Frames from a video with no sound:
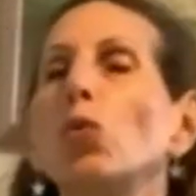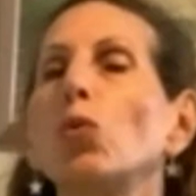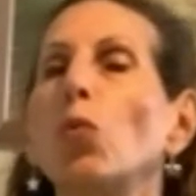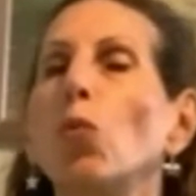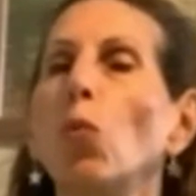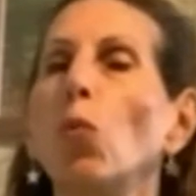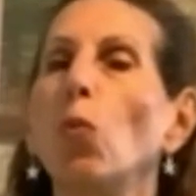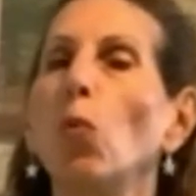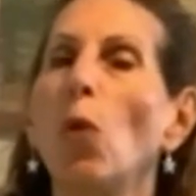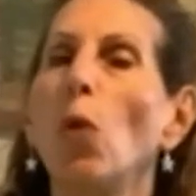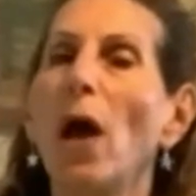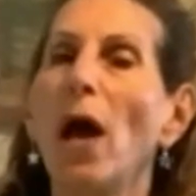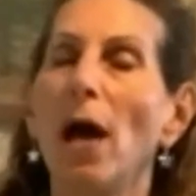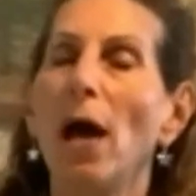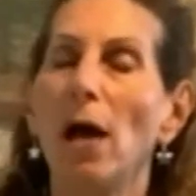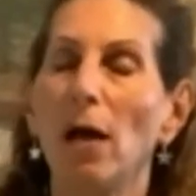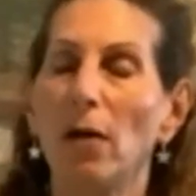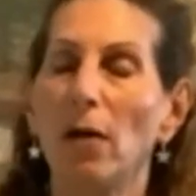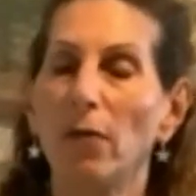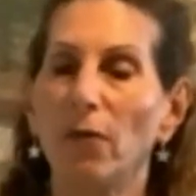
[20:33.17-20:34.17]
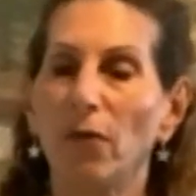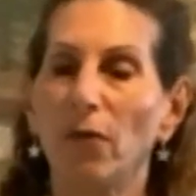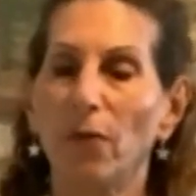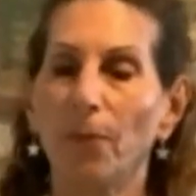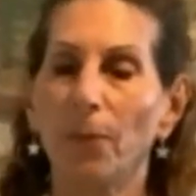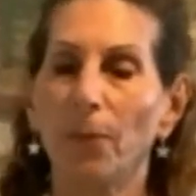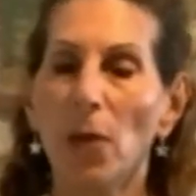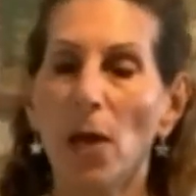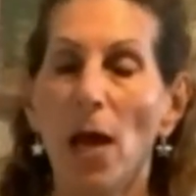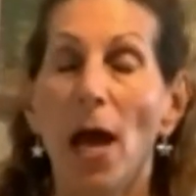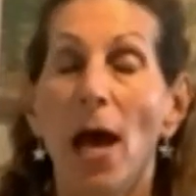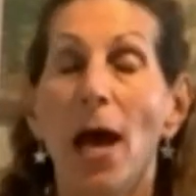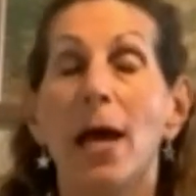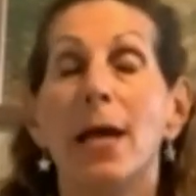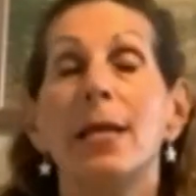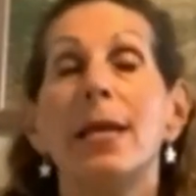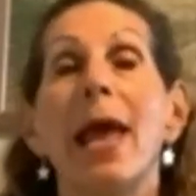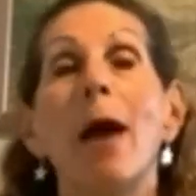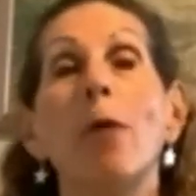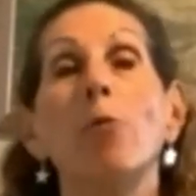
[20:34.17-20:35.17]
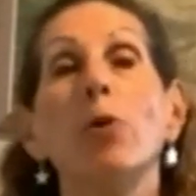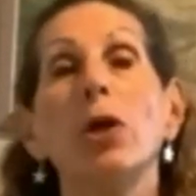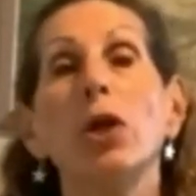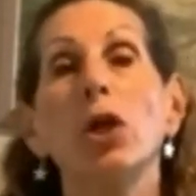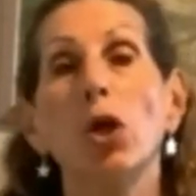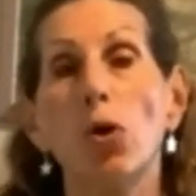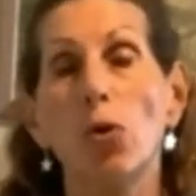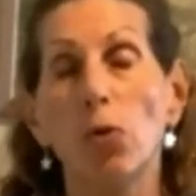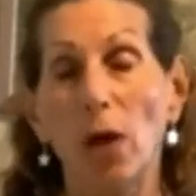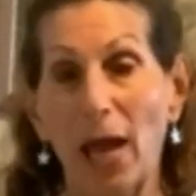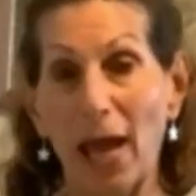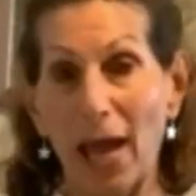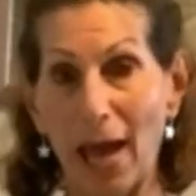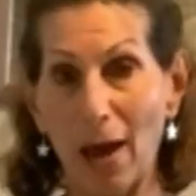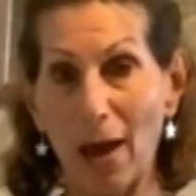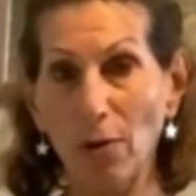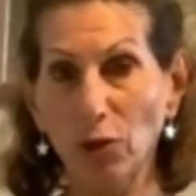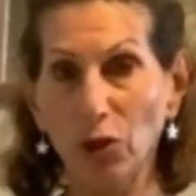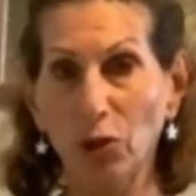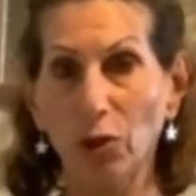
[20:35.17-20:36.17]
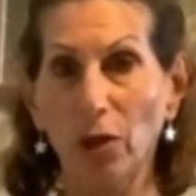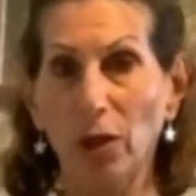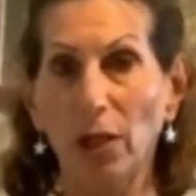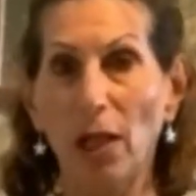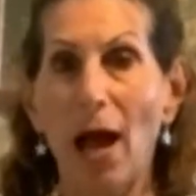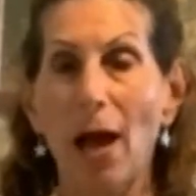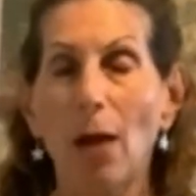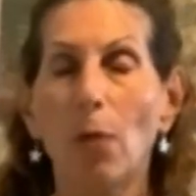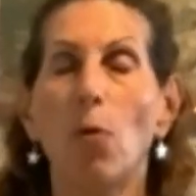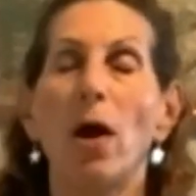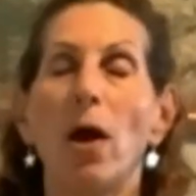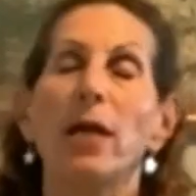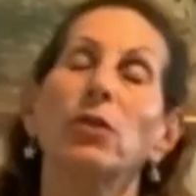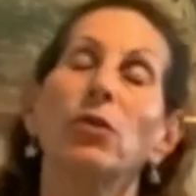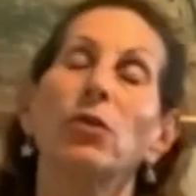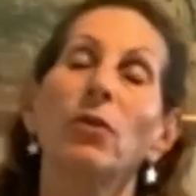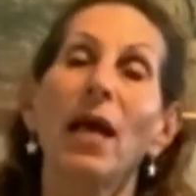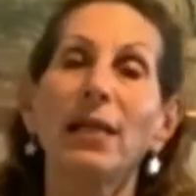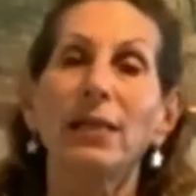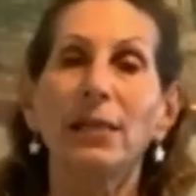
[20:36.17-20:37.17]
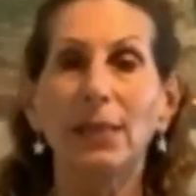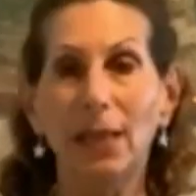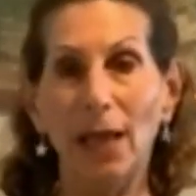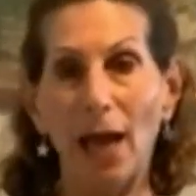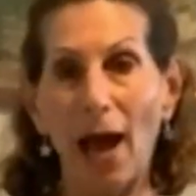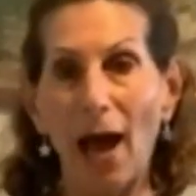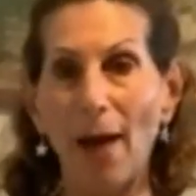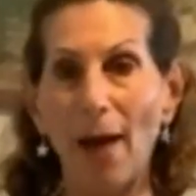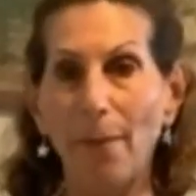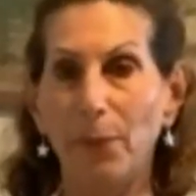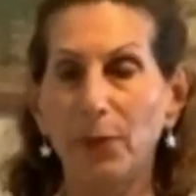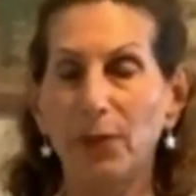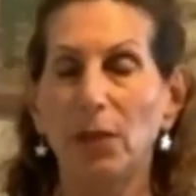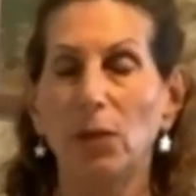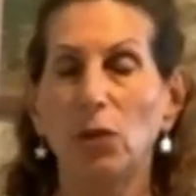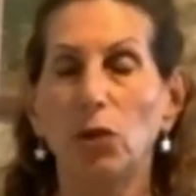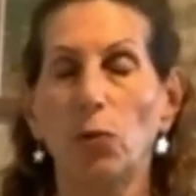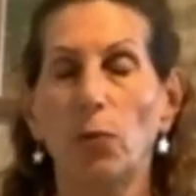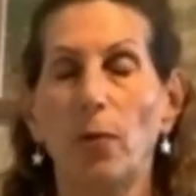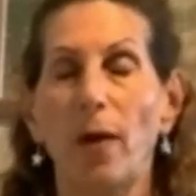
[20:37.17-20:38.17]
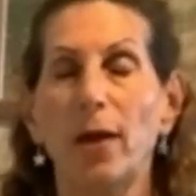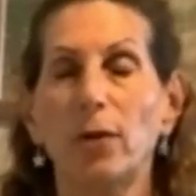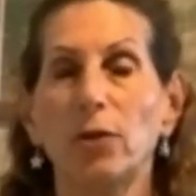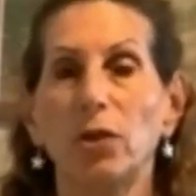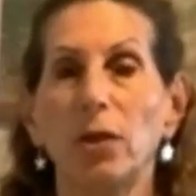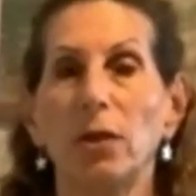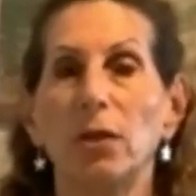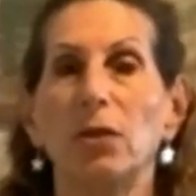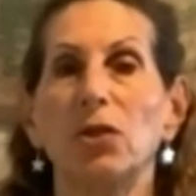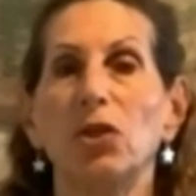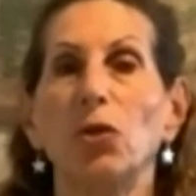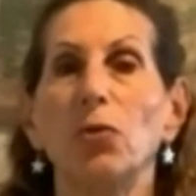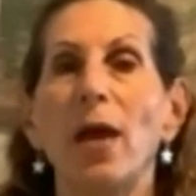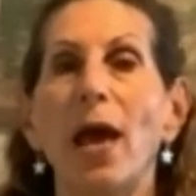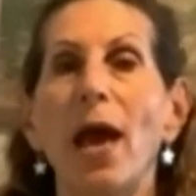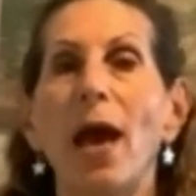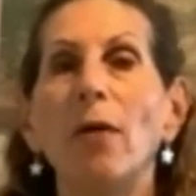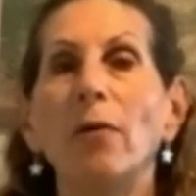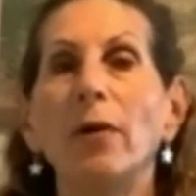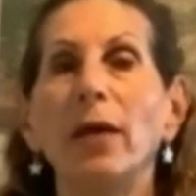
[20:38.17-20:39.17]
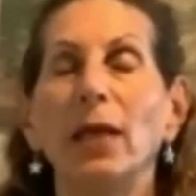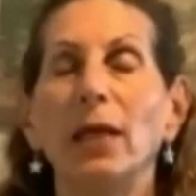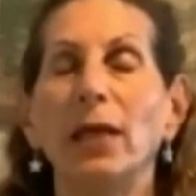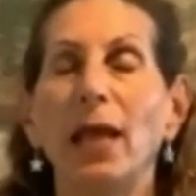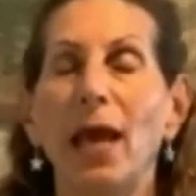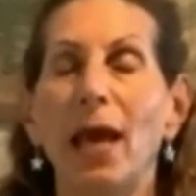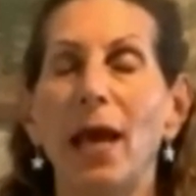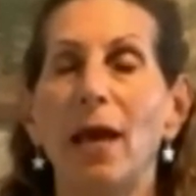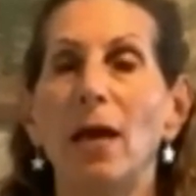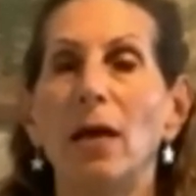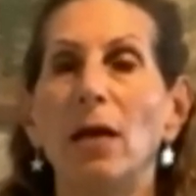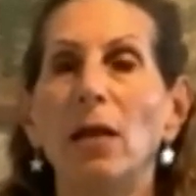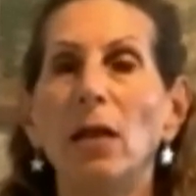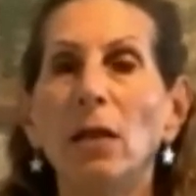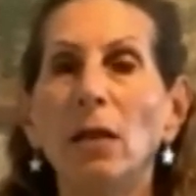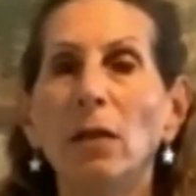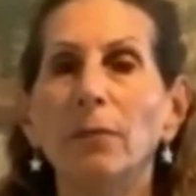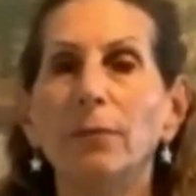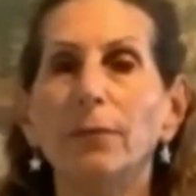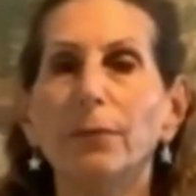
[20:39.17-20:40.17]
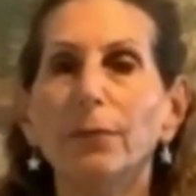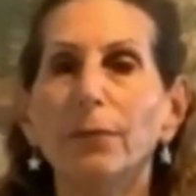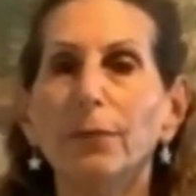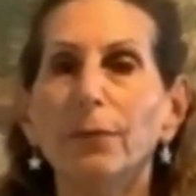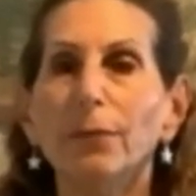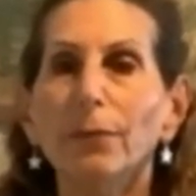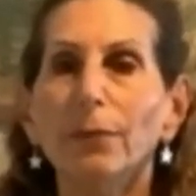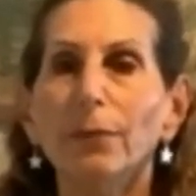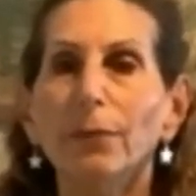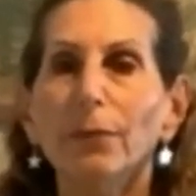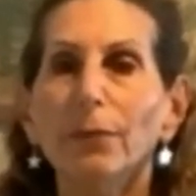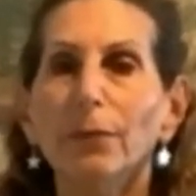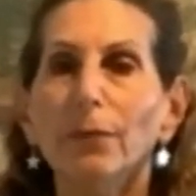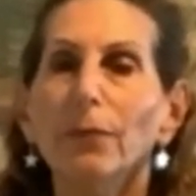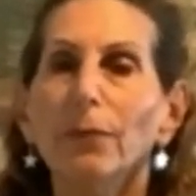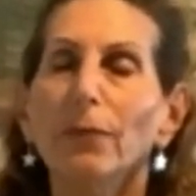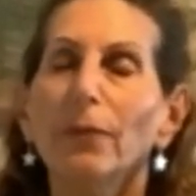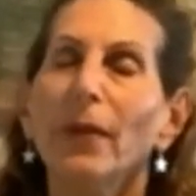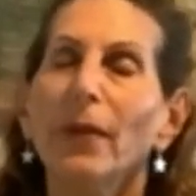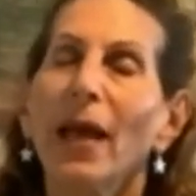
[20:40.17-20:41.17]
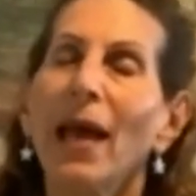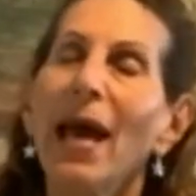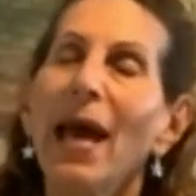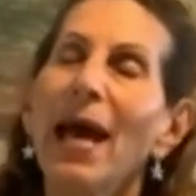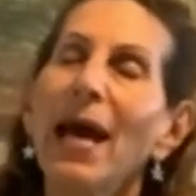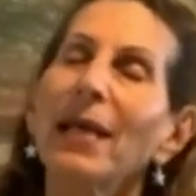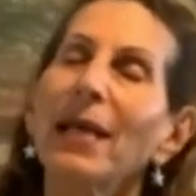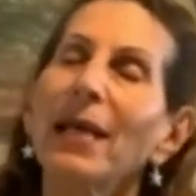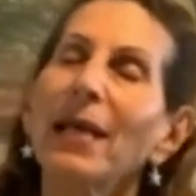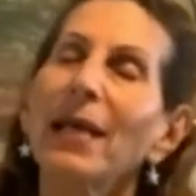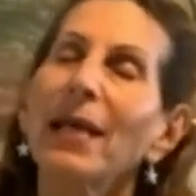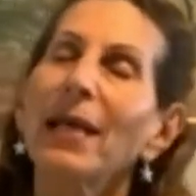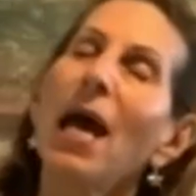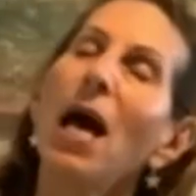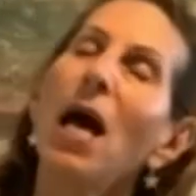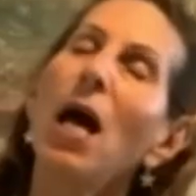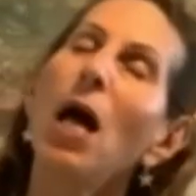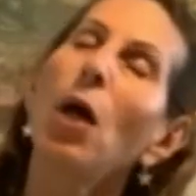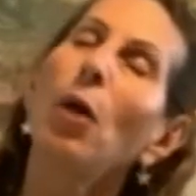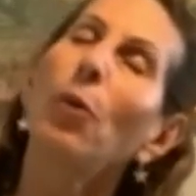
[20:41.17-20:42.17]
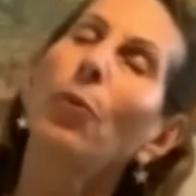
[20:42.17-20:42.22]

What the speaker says: 12. Now we're going to go counterclockwise. So that's the opposite direction. So now inhale, exhale,